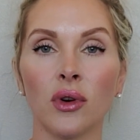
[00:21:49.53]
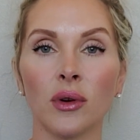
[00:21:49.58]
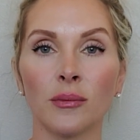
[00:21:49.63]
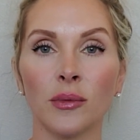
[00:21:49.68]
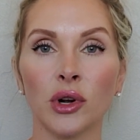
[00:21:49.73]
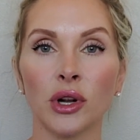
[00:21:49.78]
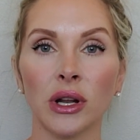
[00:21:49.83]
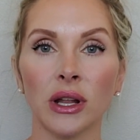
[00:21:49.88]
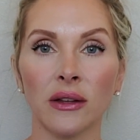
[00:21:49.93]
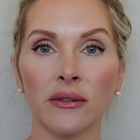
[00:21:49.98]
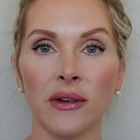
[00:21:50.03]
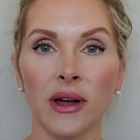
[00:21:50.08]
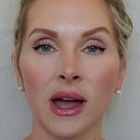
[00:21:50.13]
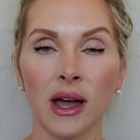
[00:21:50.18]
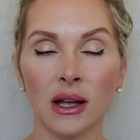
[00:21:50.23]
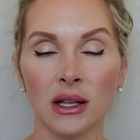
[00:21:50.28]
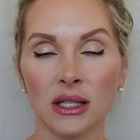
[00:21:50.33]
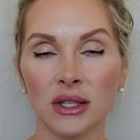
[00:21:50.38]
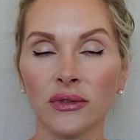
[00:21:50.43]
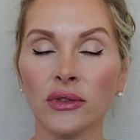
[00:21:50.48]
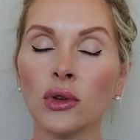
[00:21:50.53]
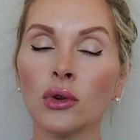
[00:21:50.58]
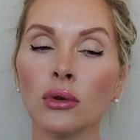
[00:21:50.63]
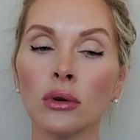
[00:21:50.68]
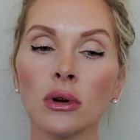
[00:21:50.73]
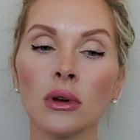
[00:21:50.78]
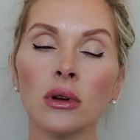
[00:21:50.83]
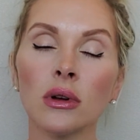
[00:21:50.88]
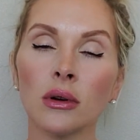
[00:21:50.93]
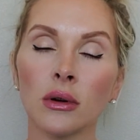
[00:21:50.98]
burning fat as
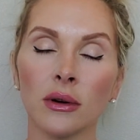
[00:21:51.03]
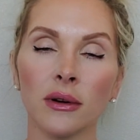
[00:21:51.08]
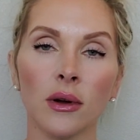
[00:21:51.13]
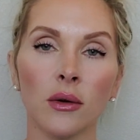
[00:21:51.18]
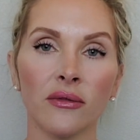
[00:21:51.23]
fuel